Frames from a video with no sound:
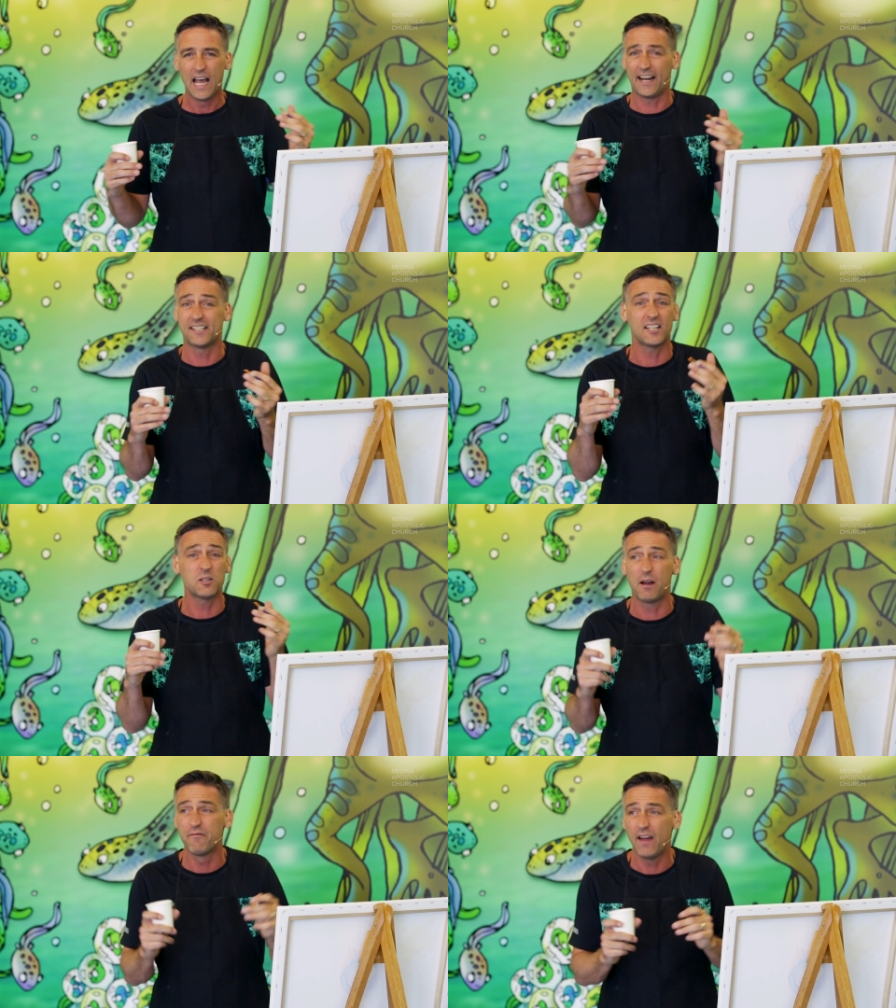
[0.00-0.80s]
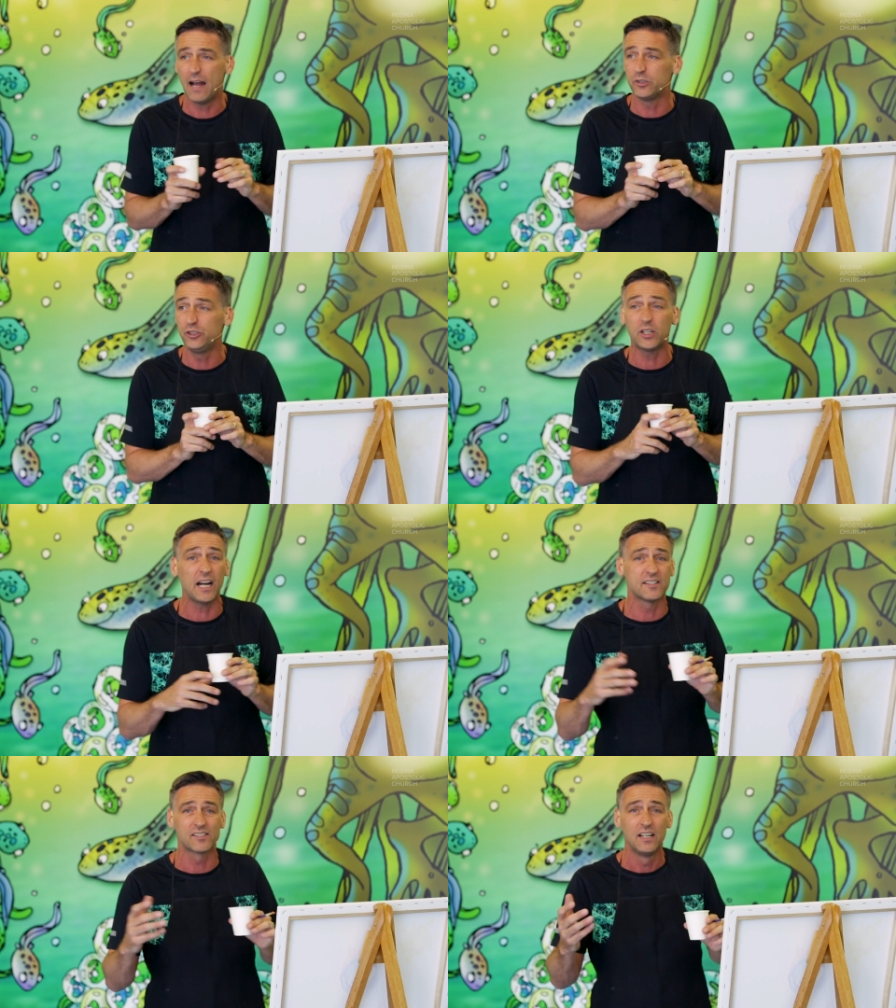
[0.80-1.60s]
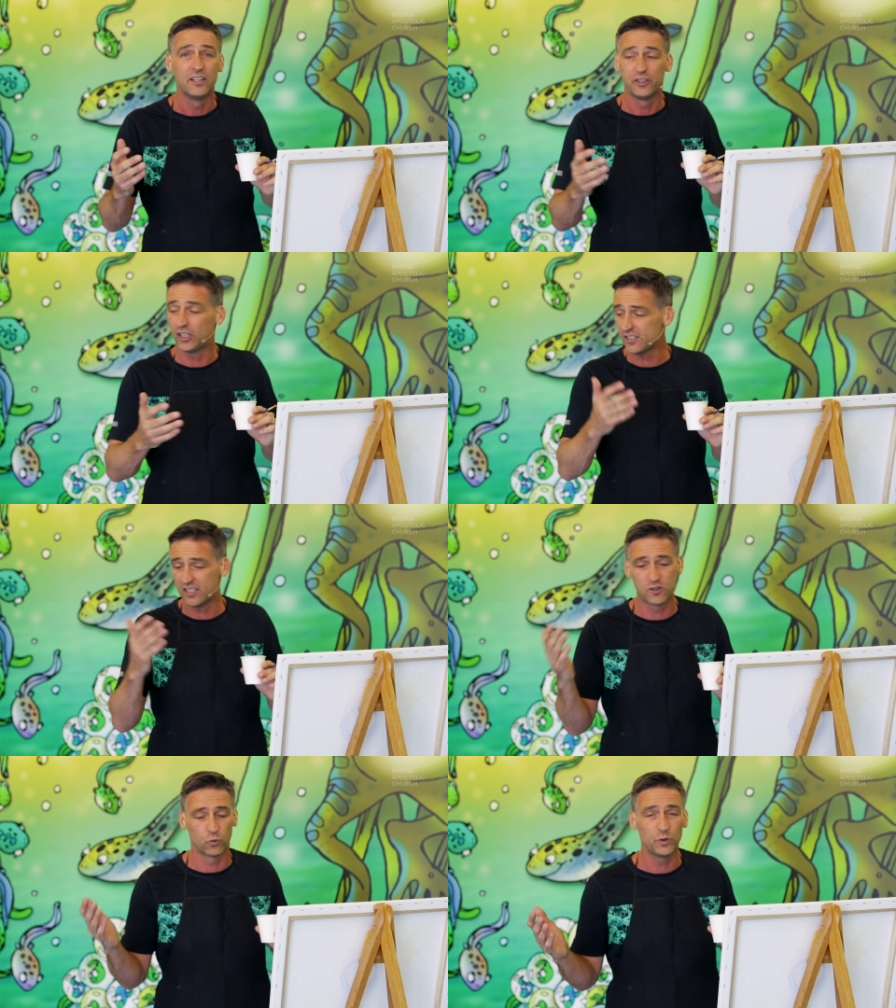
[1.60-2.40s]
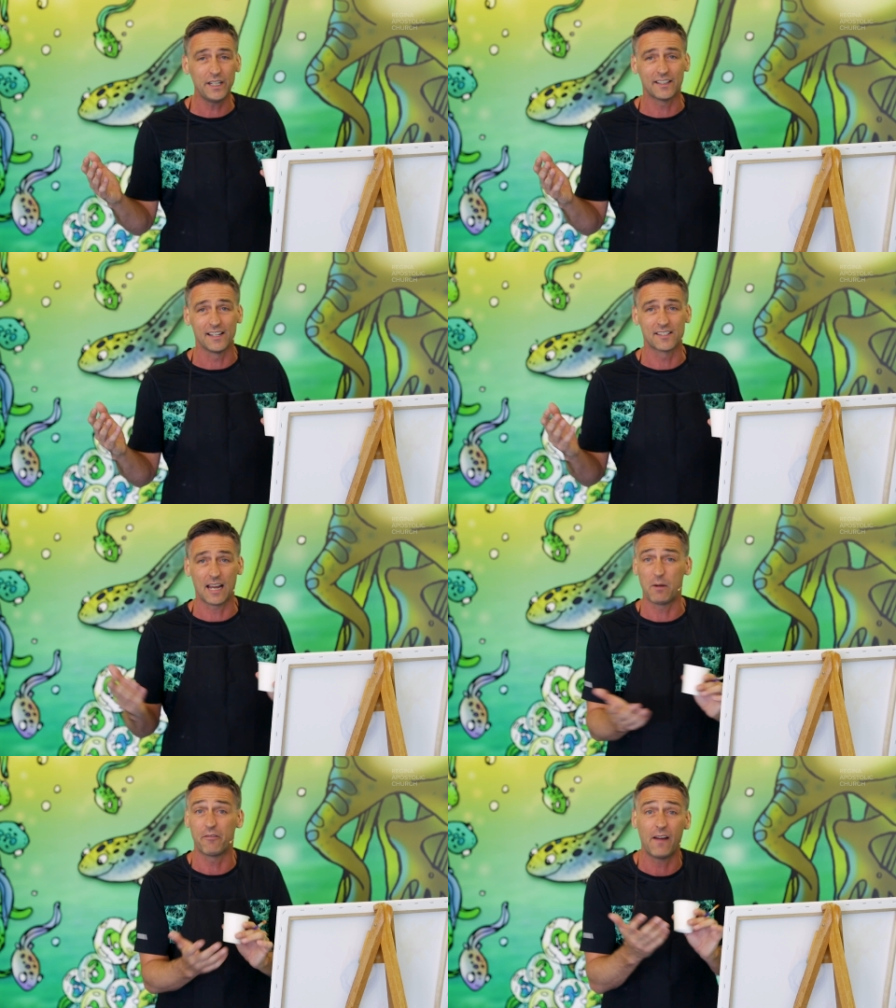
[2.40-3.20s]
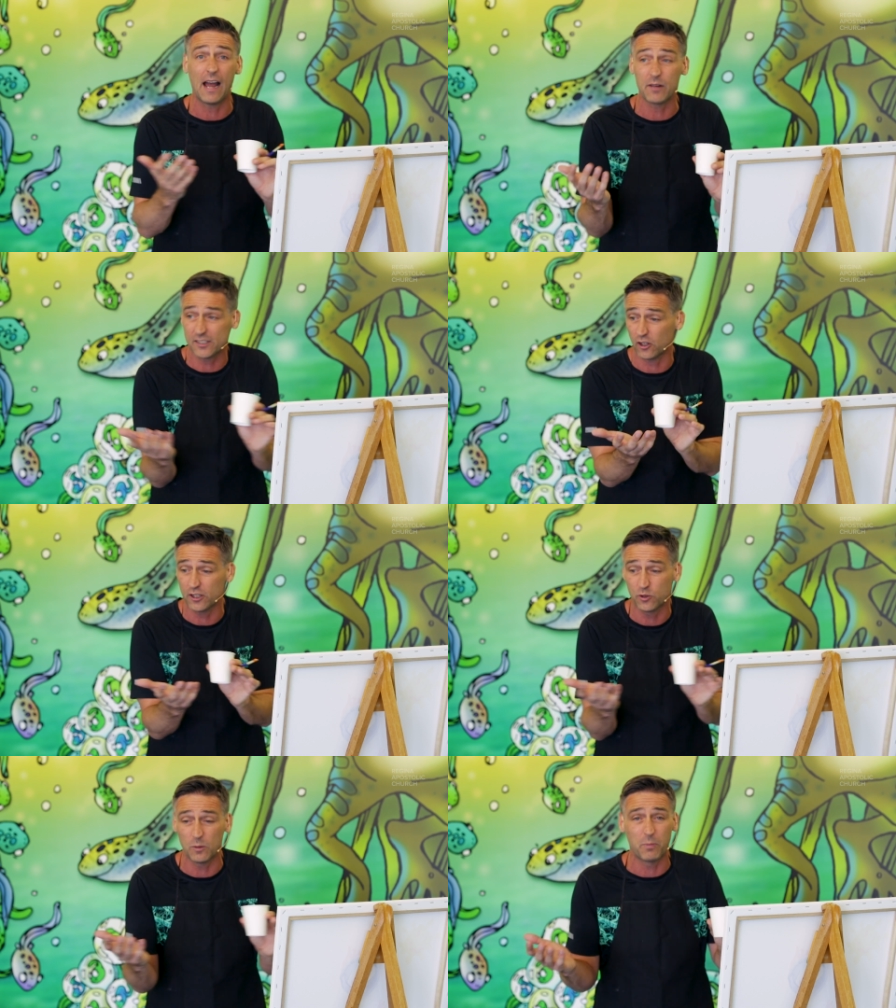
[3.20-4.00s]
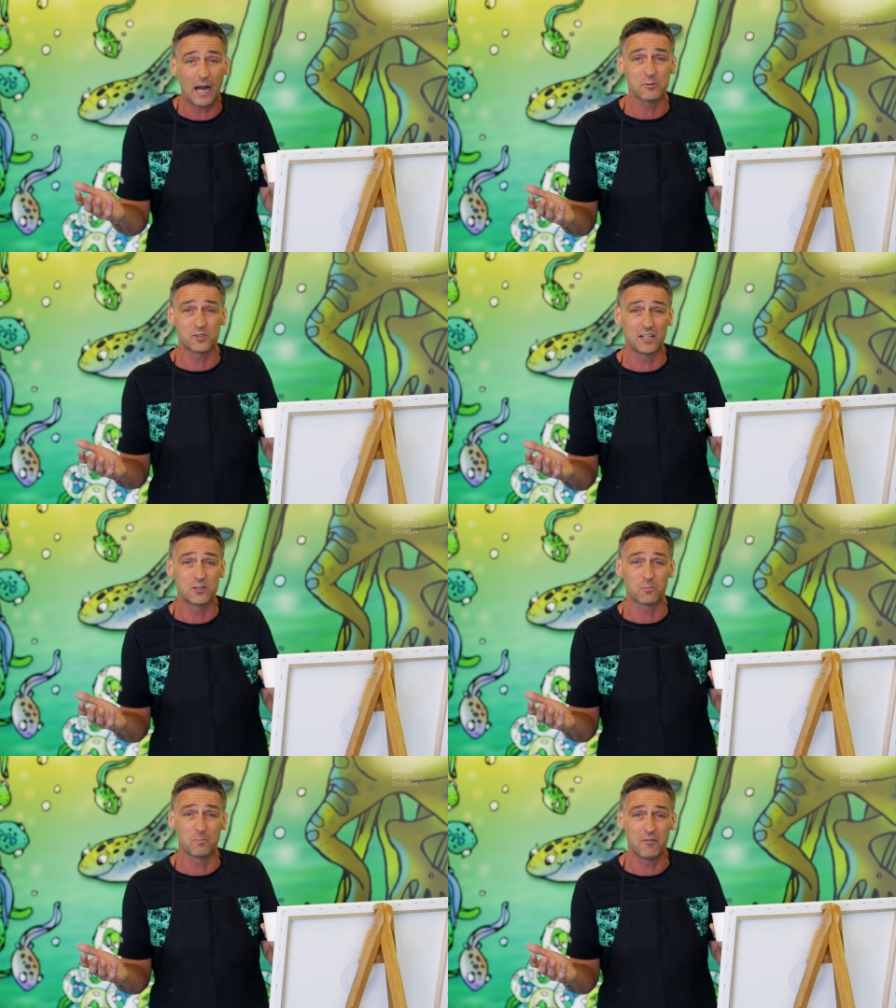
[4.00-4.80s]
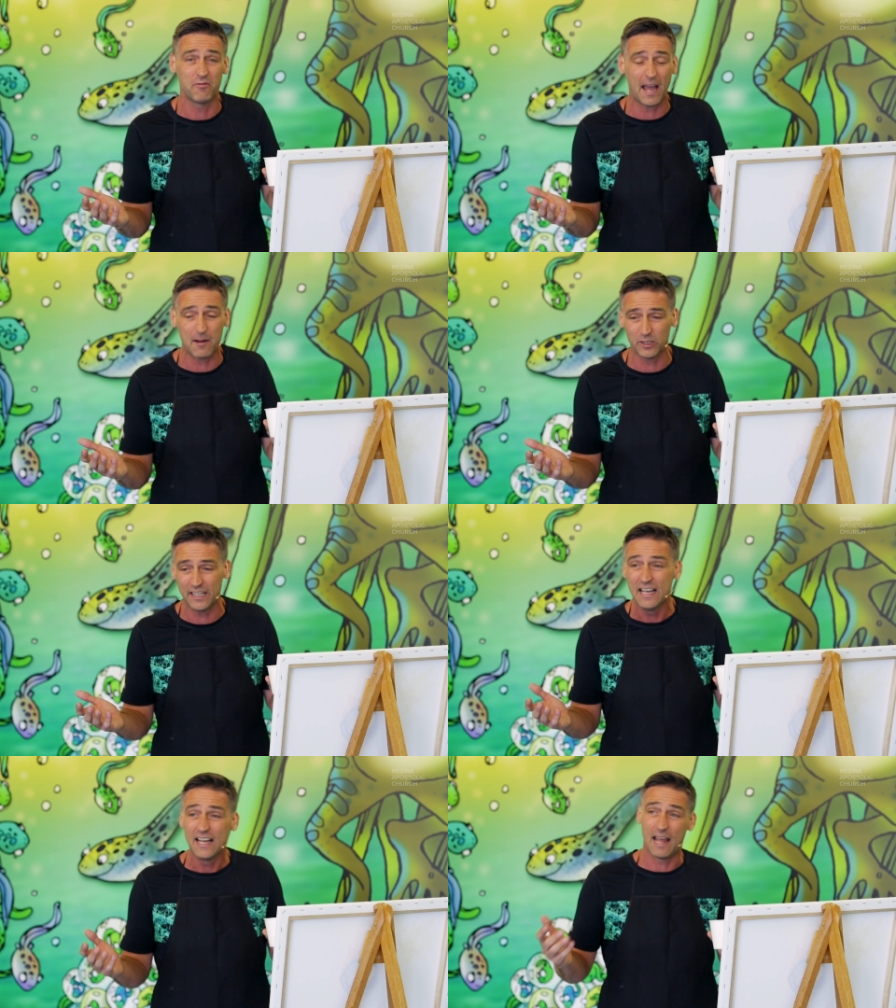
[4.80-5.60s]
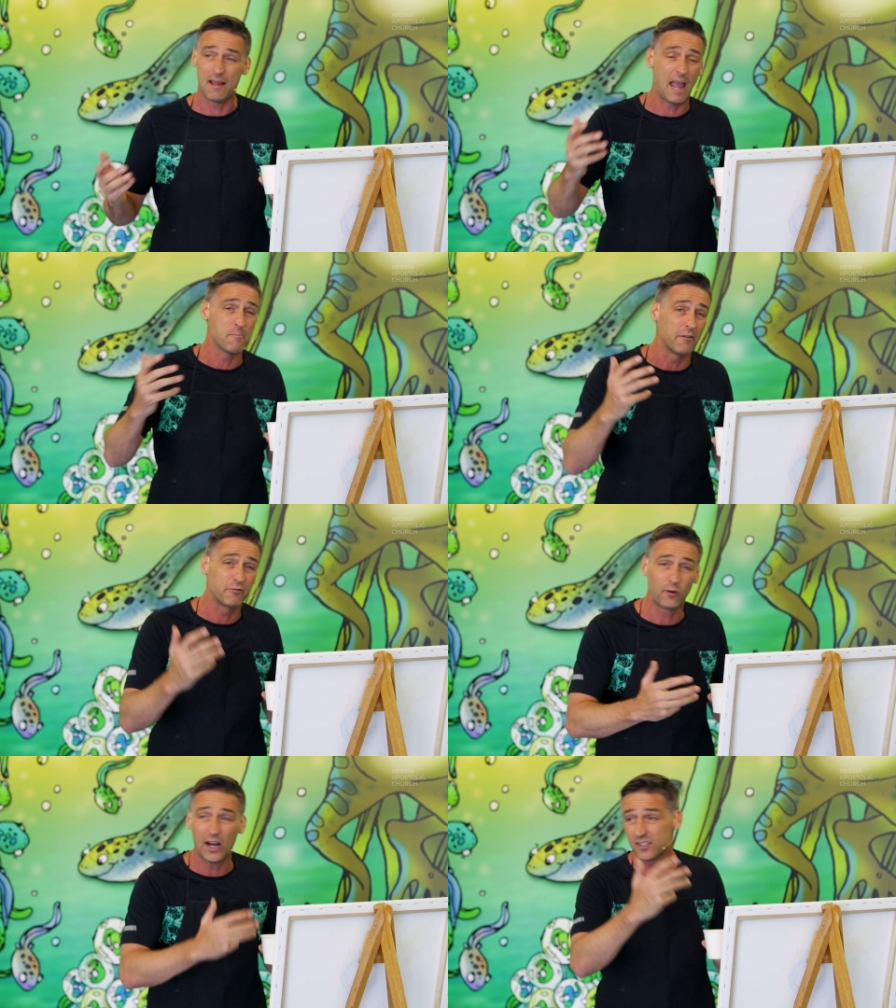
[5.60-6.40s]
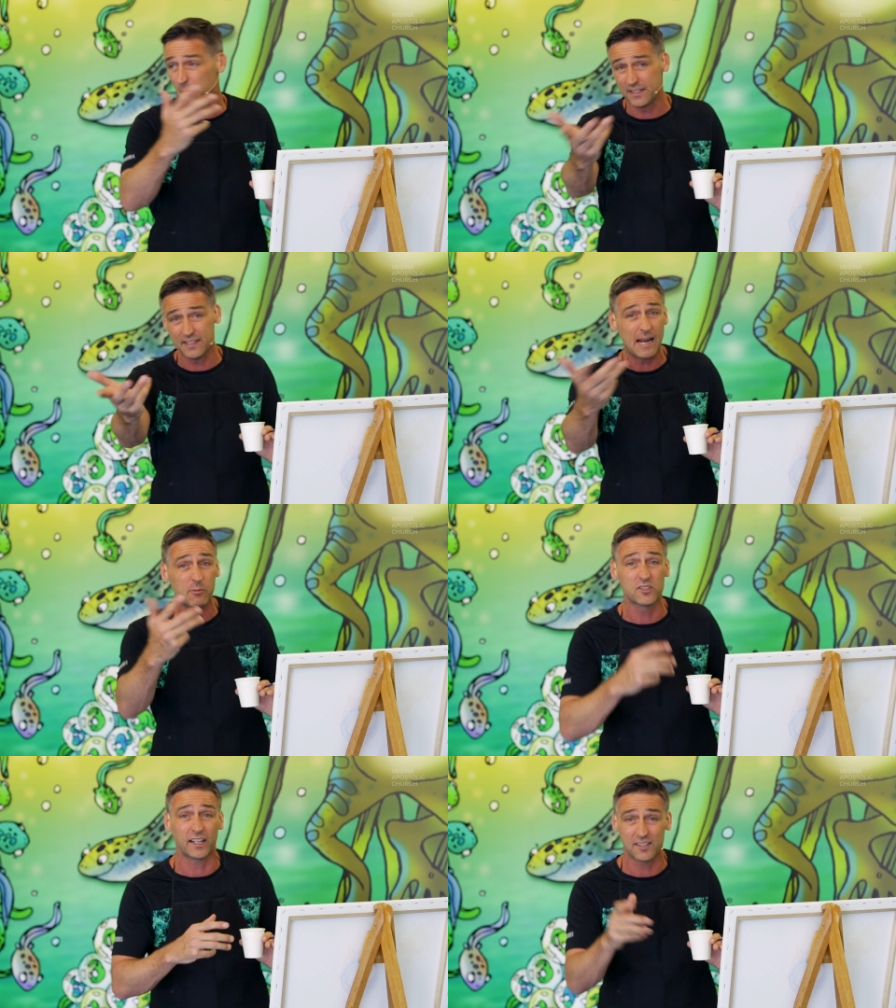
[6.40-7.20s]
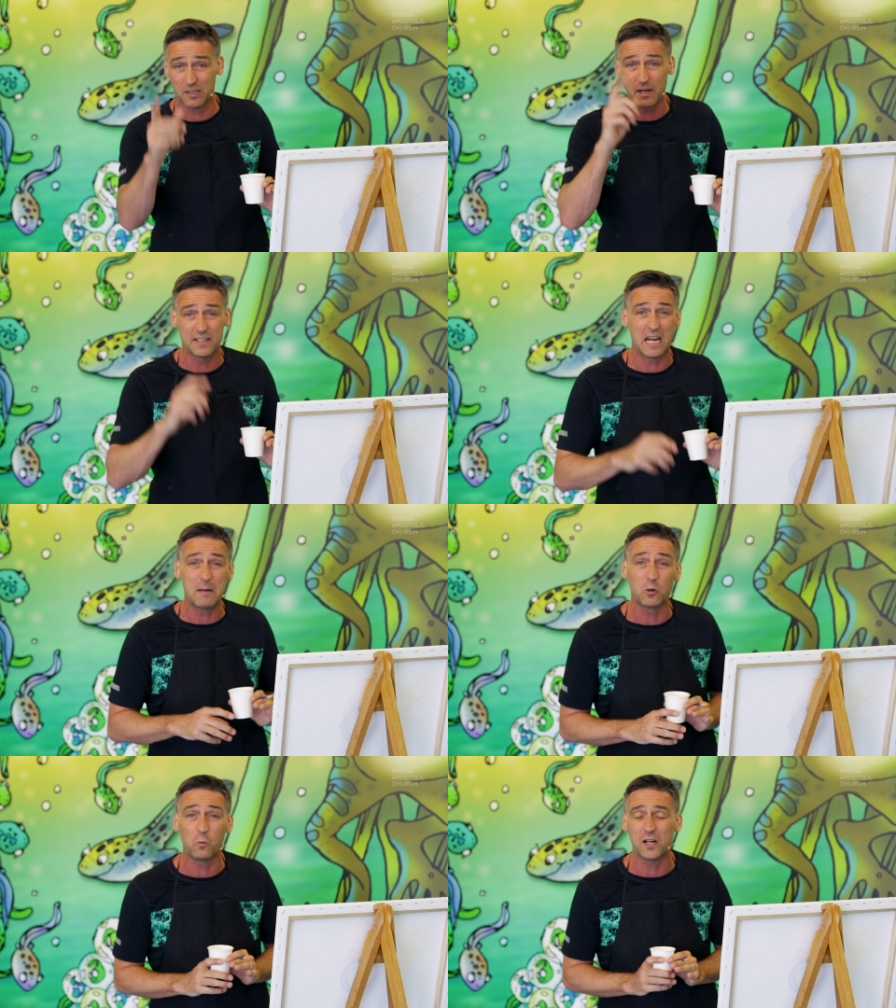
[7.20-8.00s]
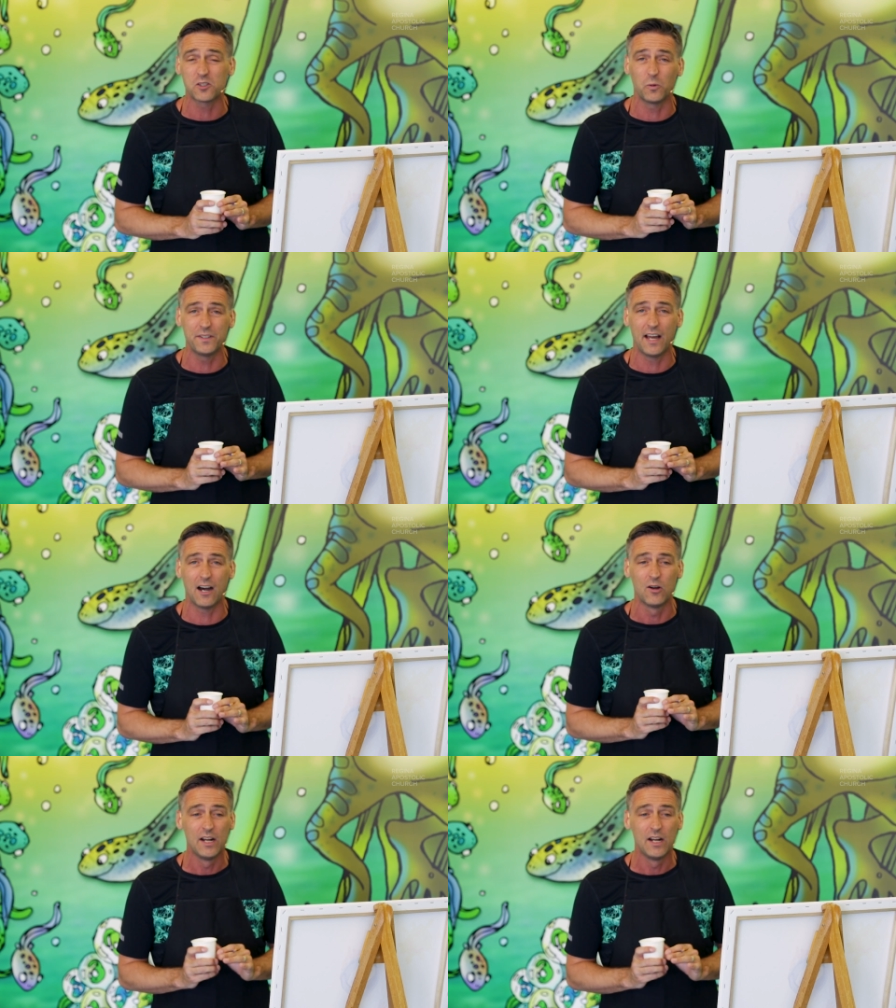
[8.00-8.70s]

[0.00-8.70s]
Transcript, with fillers: And I said to my family, "You guys, you guys need to read this." And my fam, I started doing Bible studies with my family and, and, my friends and my neighbors. Like I said, my neighbor wants one now.